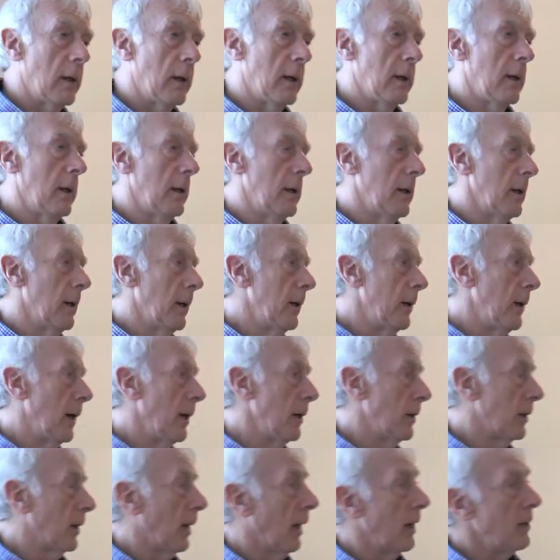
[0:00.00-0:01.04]
in, in, in
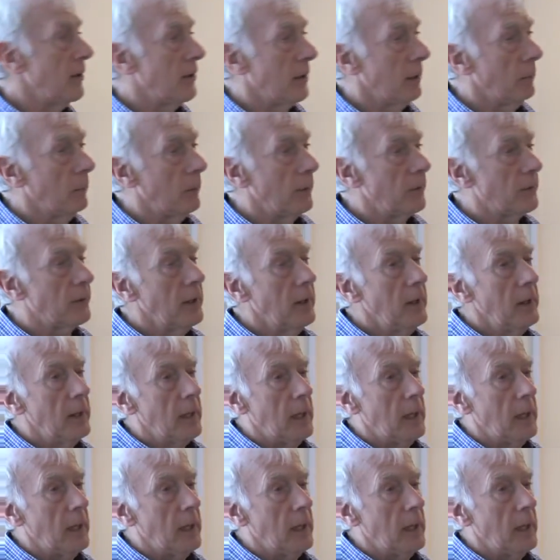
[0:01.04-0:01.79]
his case it was,